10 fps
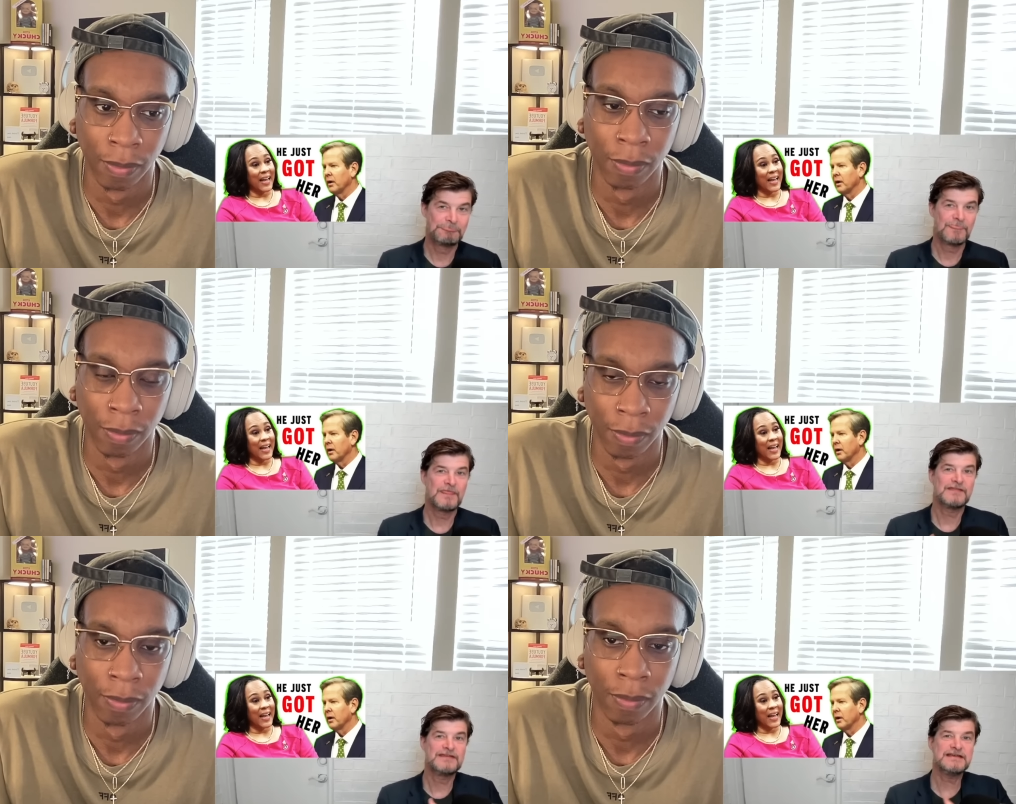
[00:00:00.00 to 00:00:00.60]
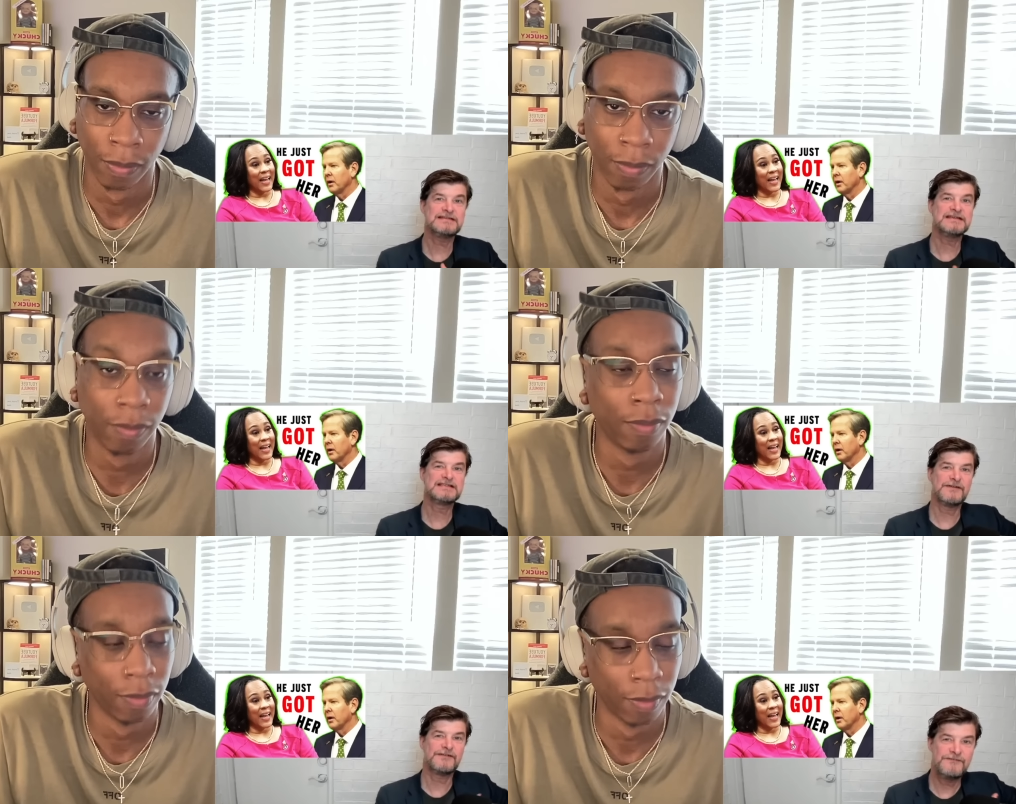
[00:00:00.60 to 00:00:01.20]
Speaker 1: that this is the
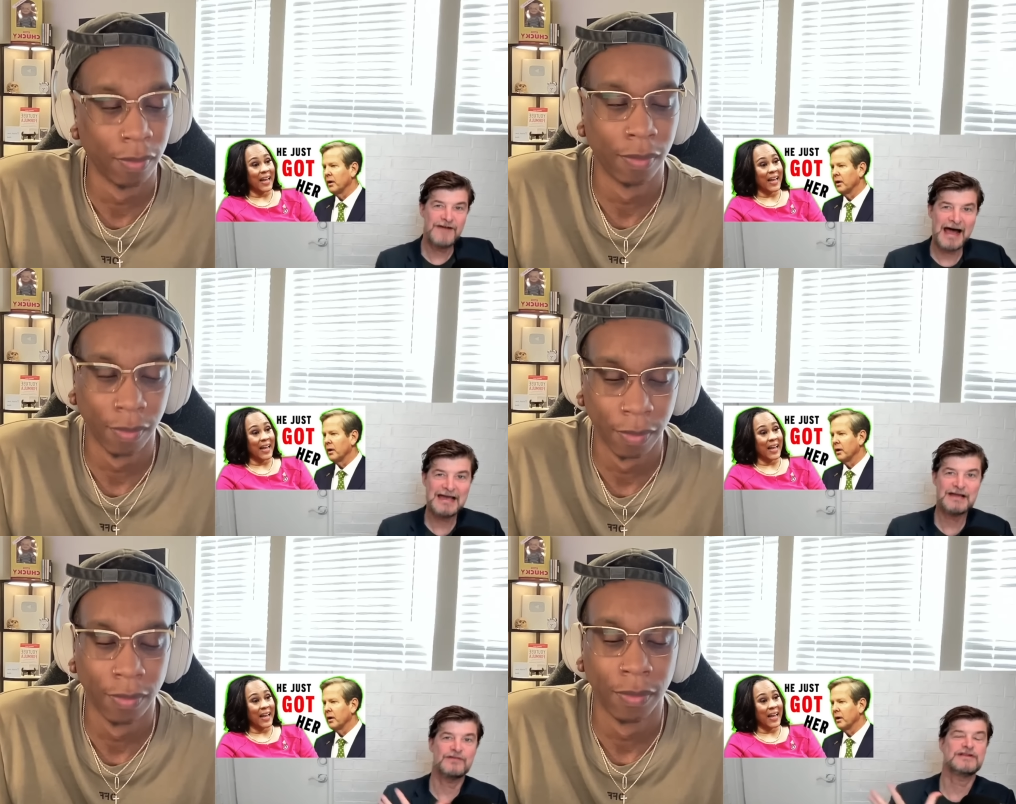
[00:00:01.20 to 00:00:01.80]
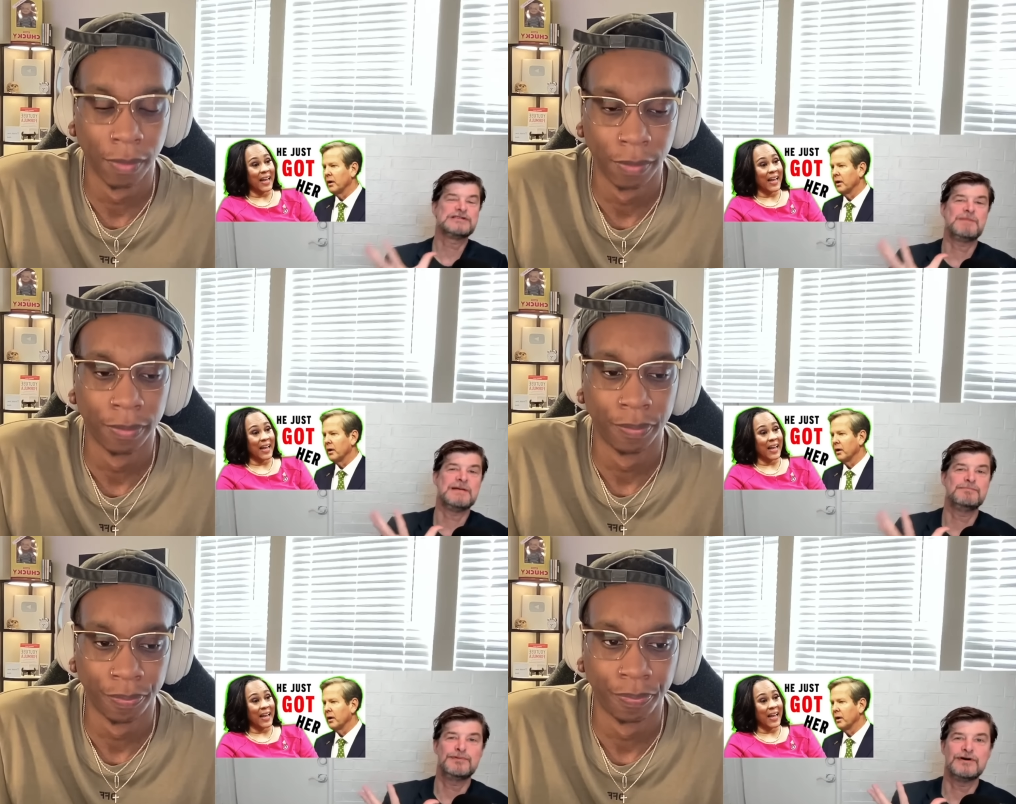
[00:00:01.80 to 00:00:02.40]
fire that's been
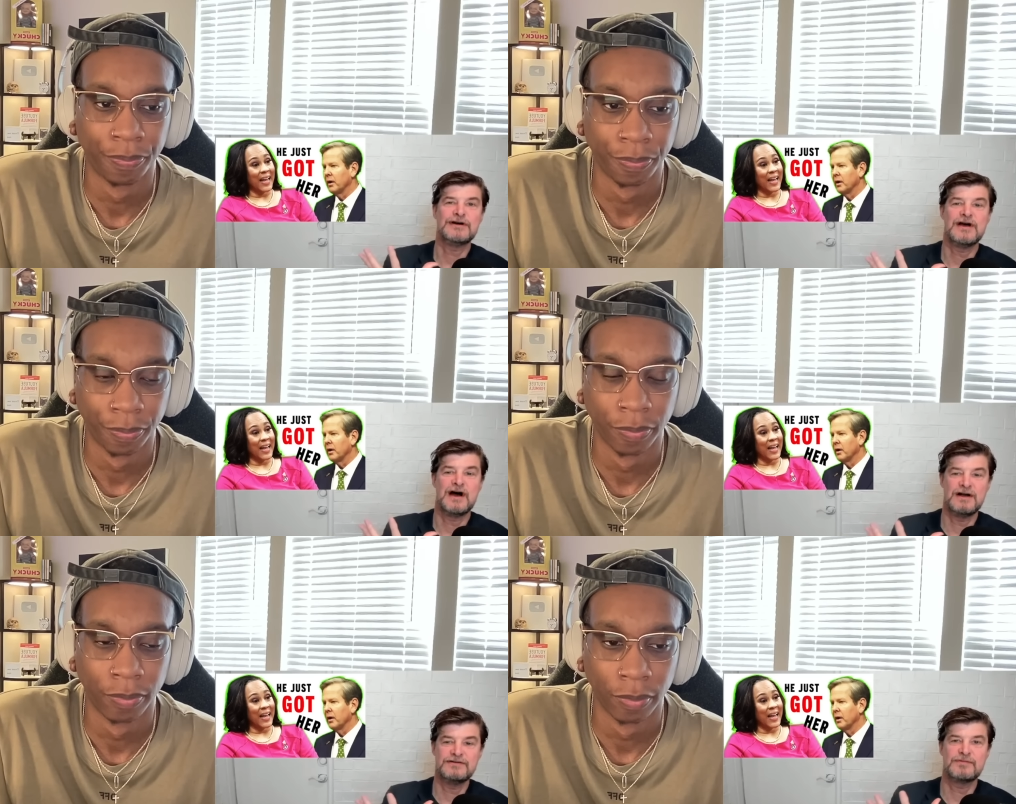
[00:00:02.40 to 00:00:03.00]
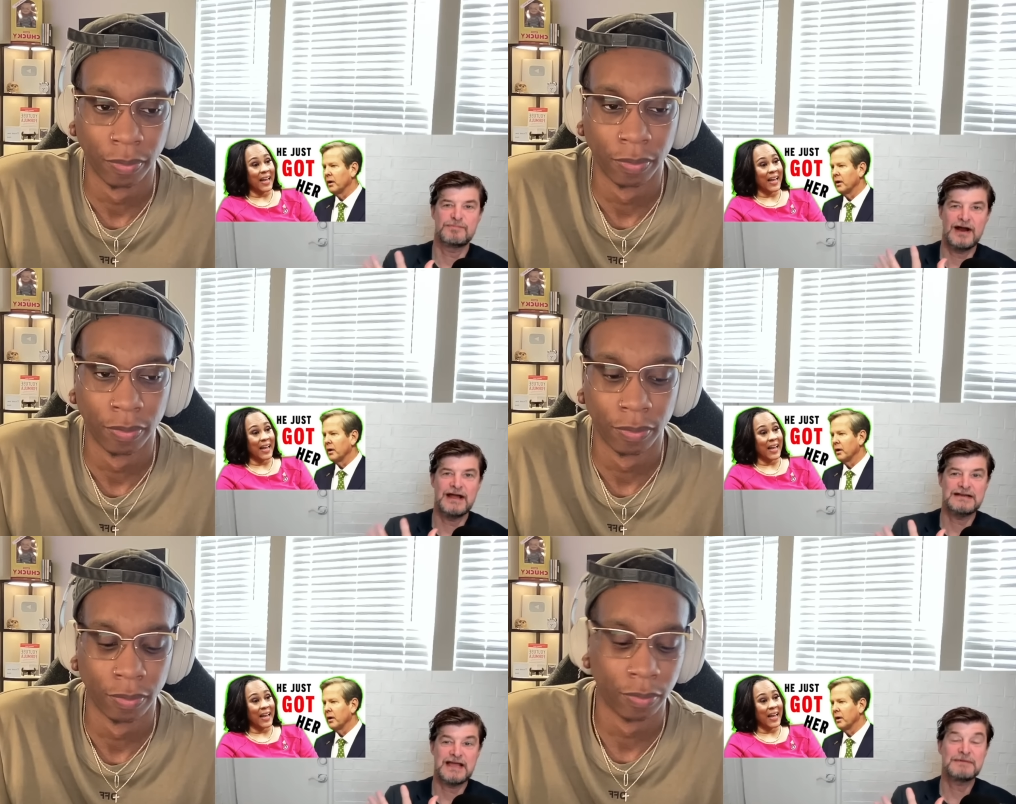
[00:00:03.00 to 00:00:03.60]
put under Brian
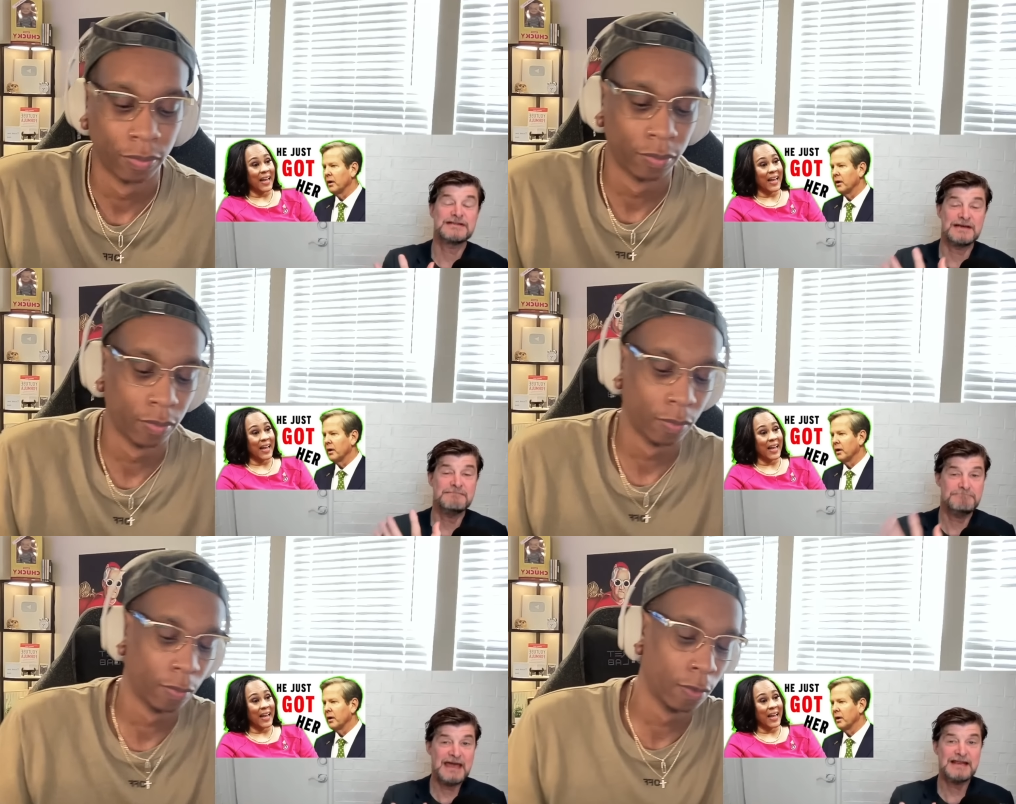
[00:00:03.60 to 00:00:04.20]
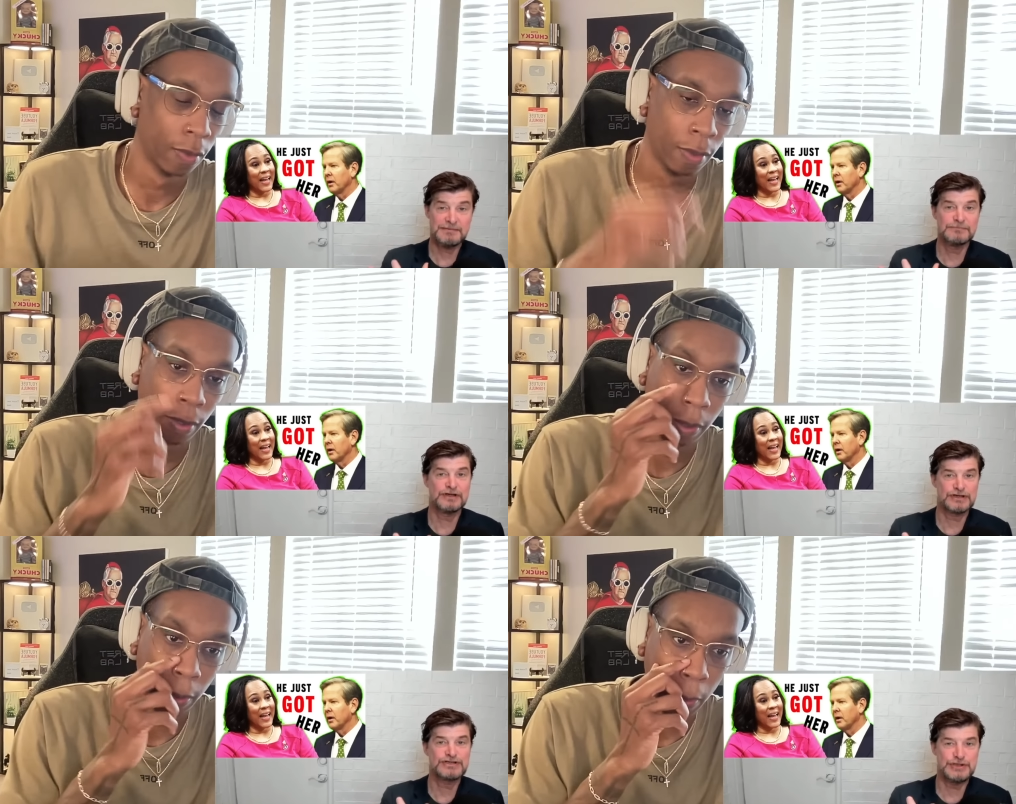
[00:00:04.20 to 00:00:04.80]
Kemp, because it made him
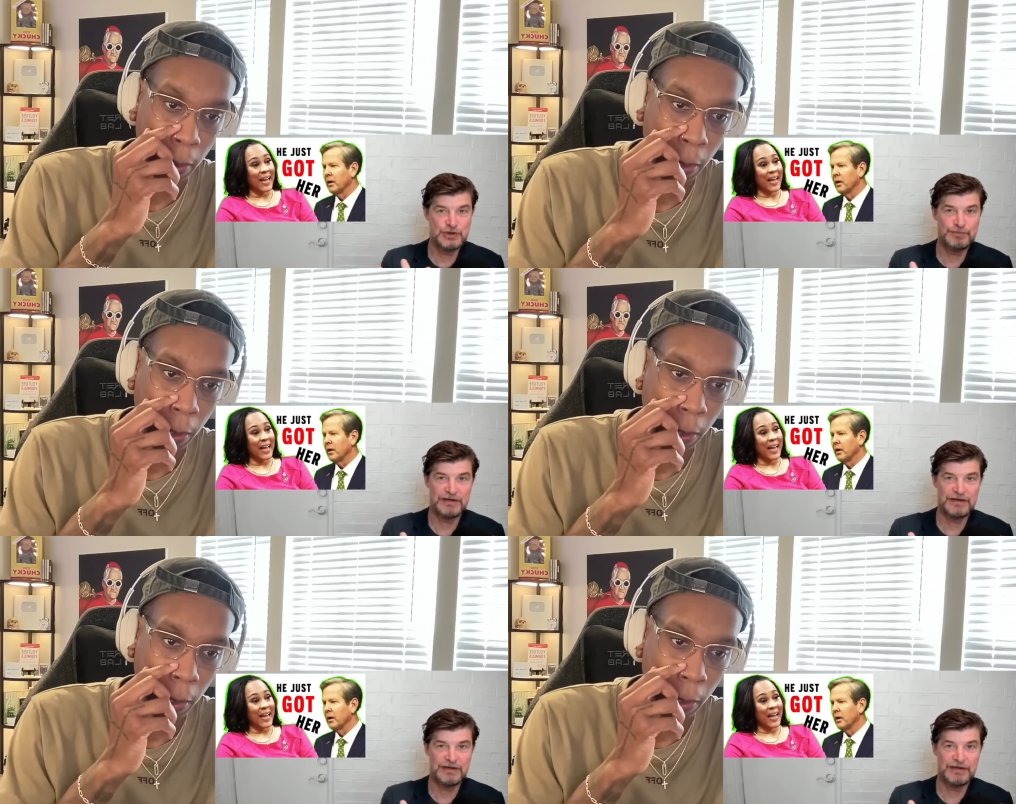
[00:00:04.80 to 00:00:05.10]
look stupid.